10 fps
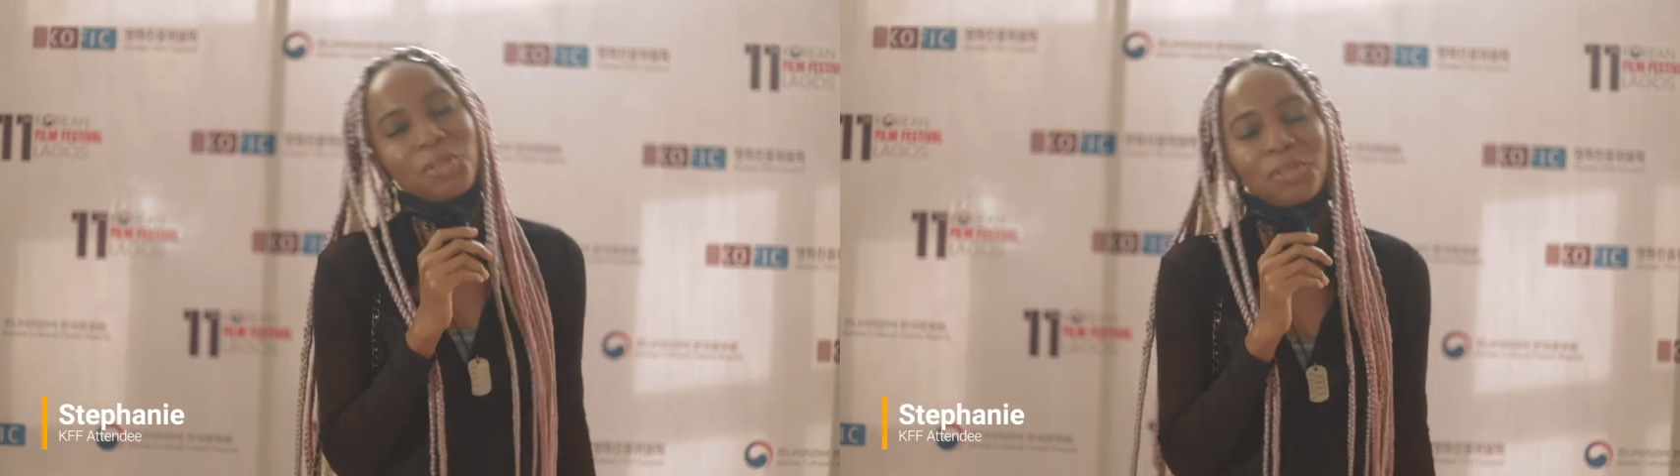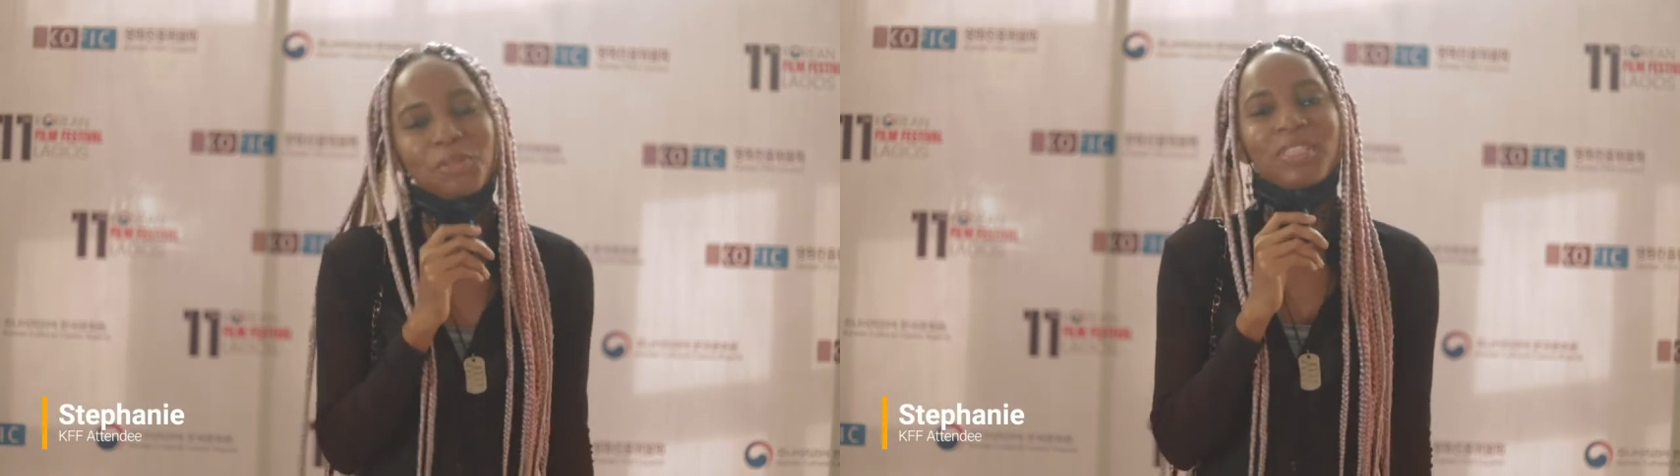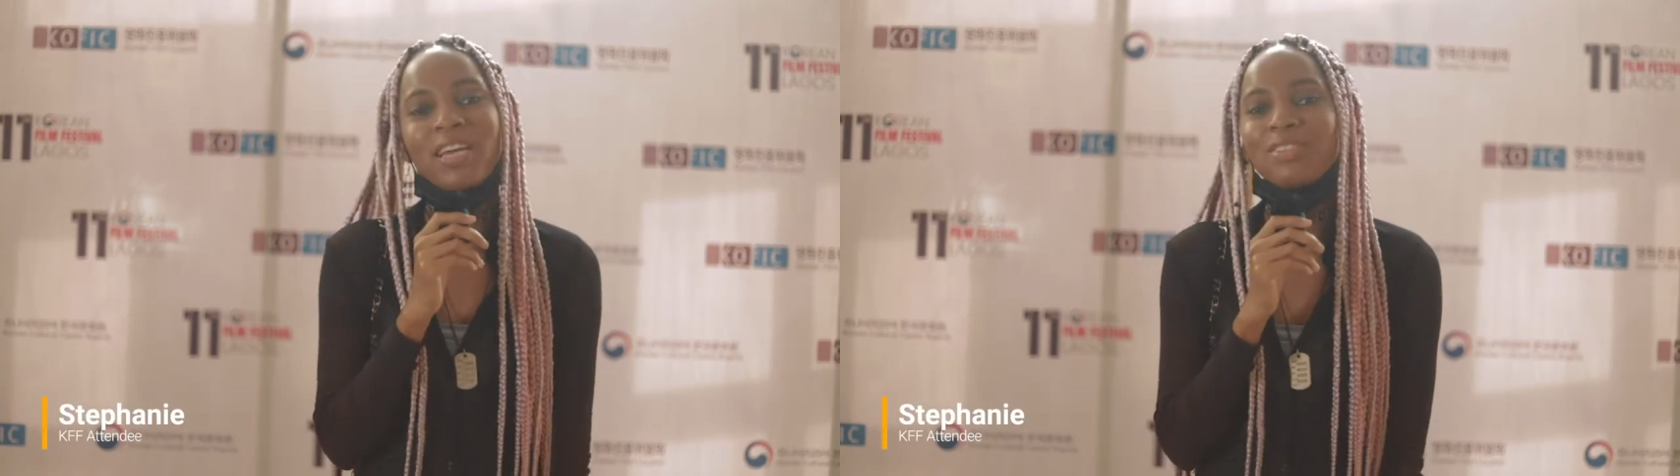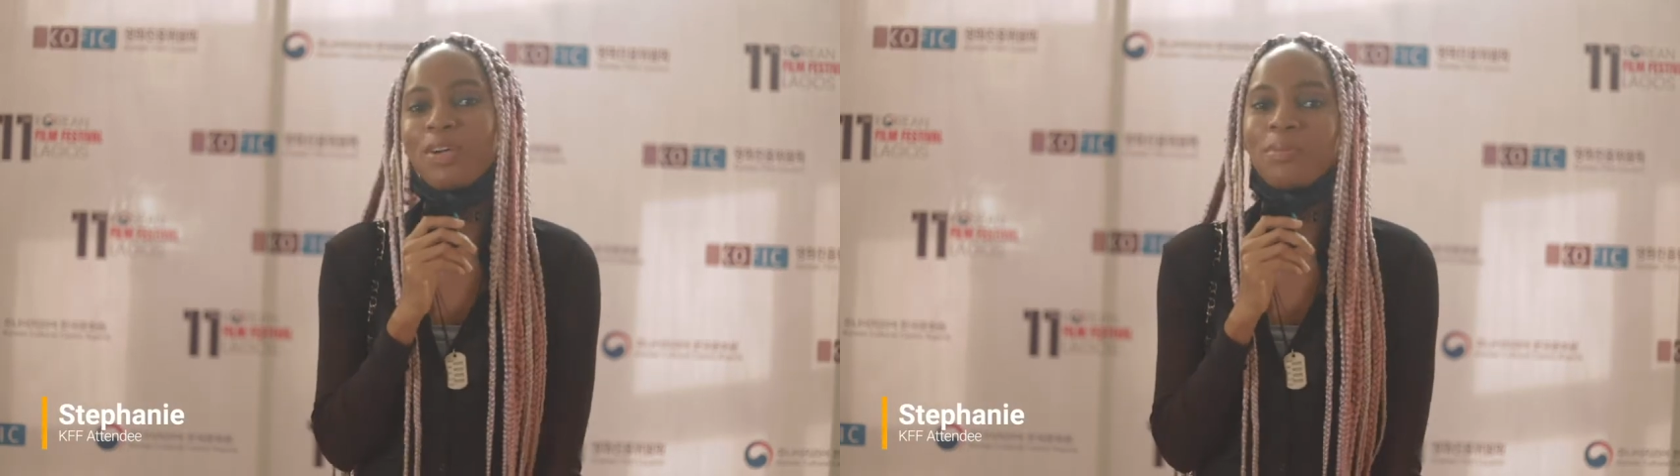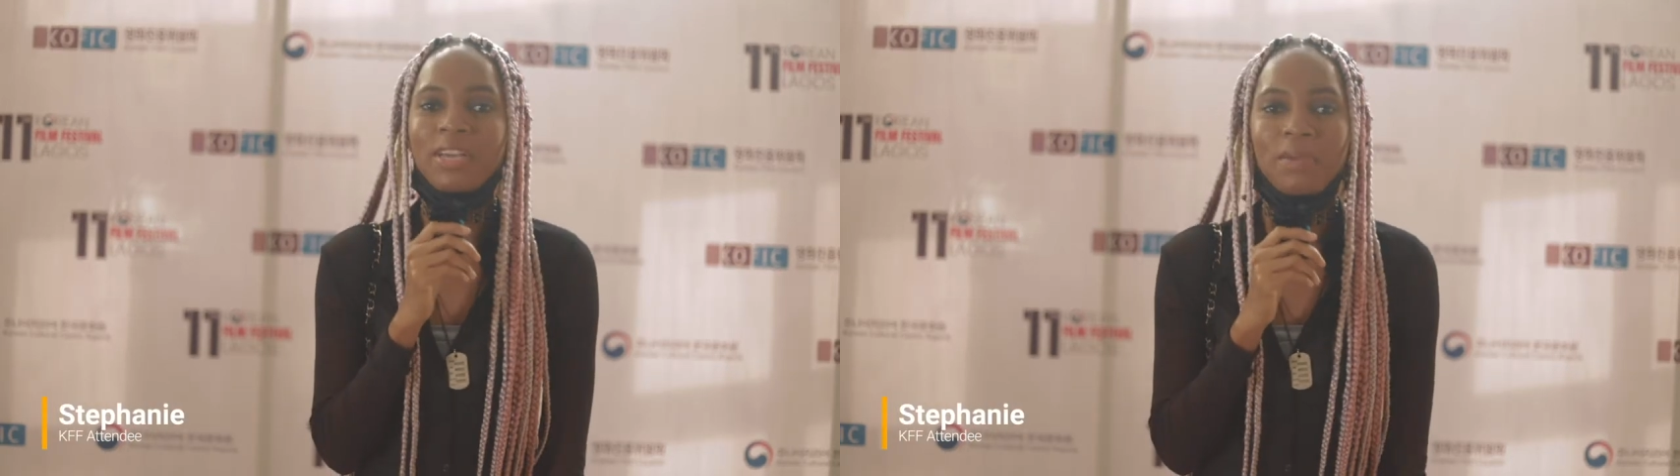huge
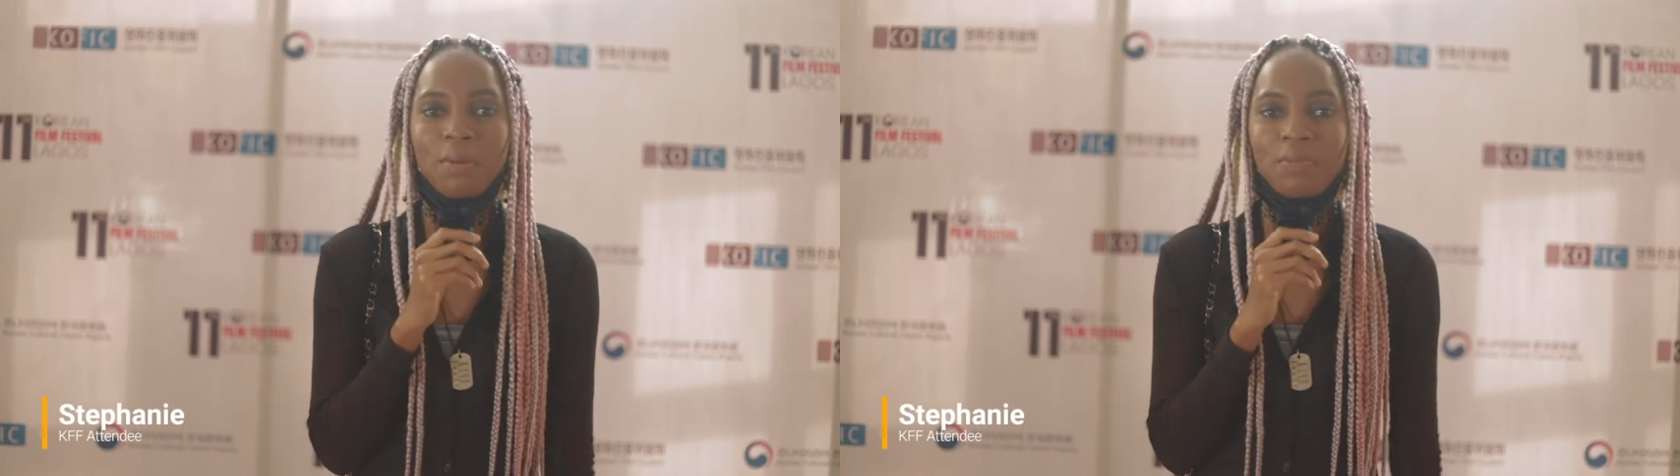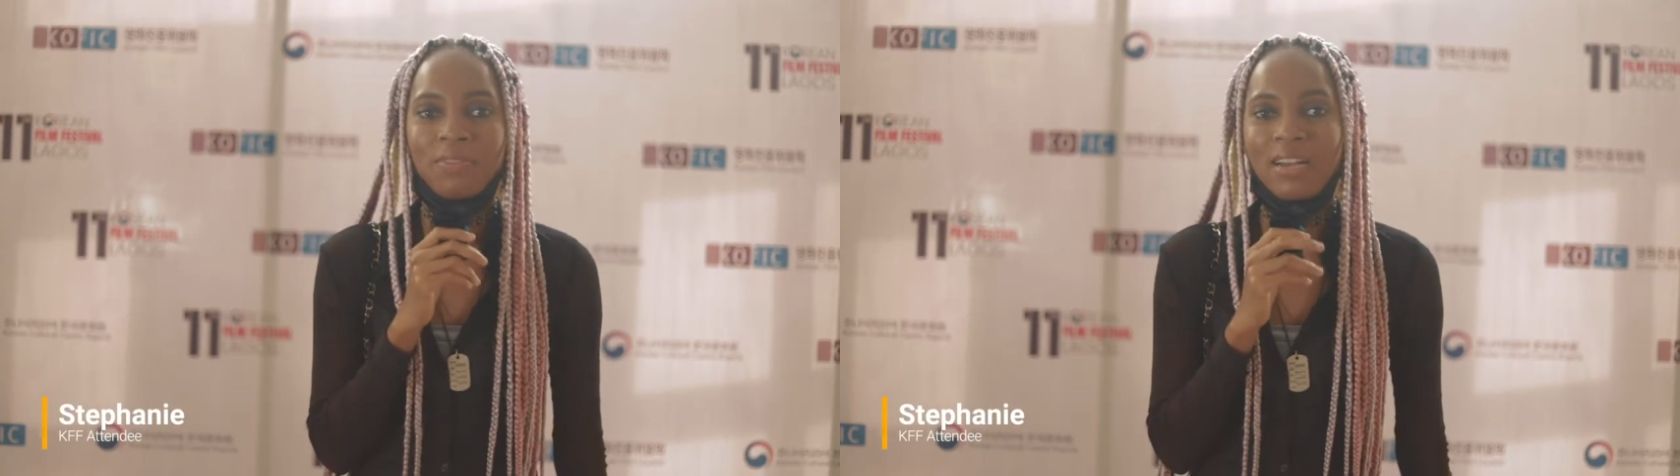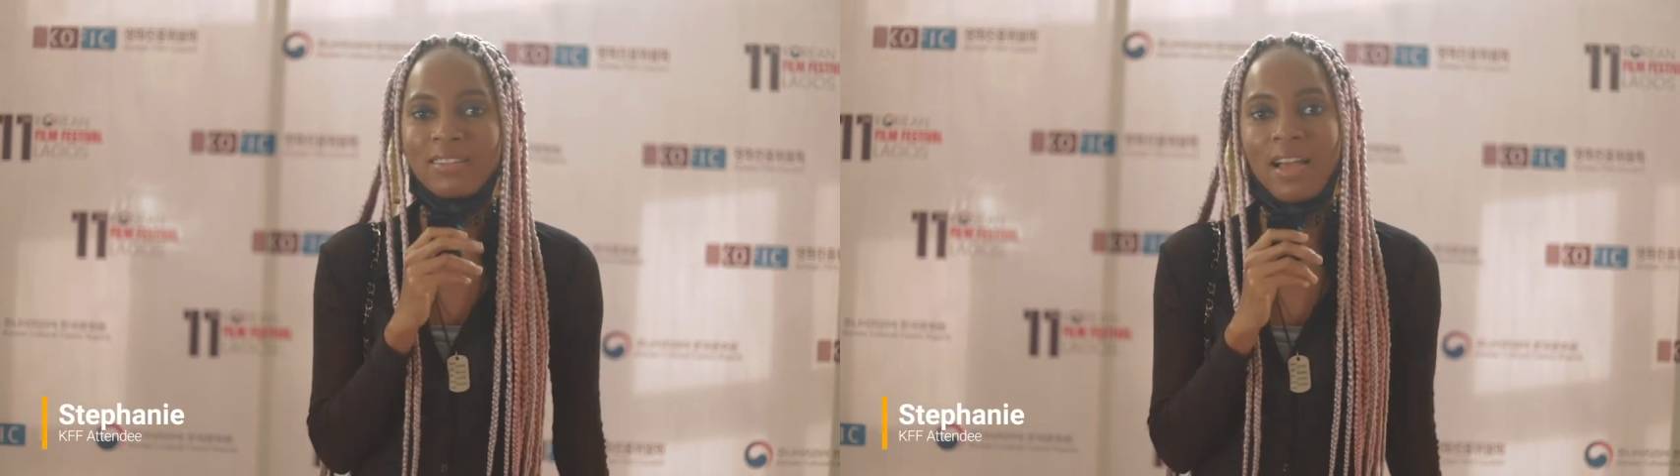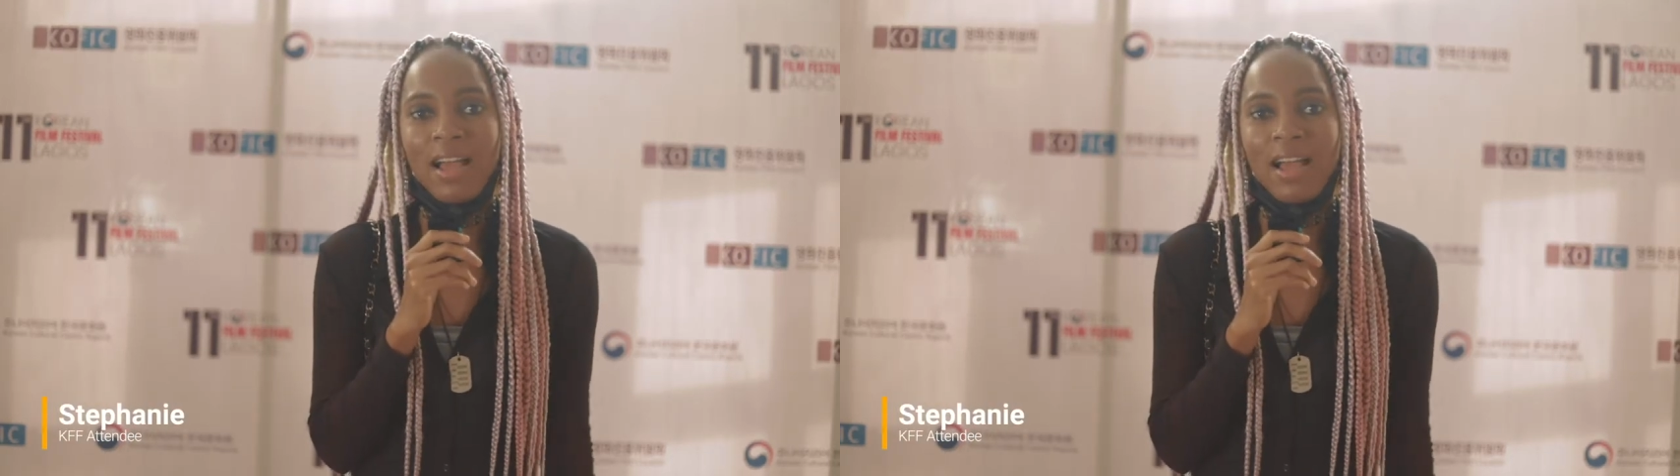K-drama and K-pop fan.